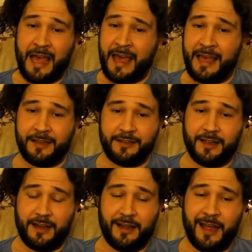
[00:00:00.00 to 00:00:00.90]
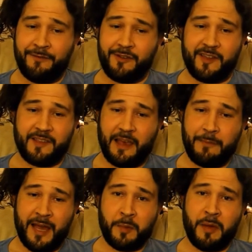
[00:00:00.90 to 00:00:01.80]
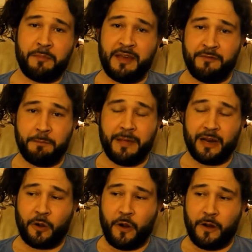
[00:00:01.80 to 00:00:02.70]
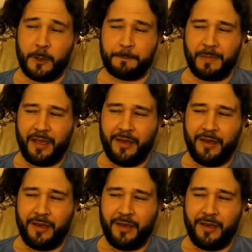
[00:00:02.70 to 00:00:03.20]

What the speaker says: and ever since I met him, I'm even bigger on him.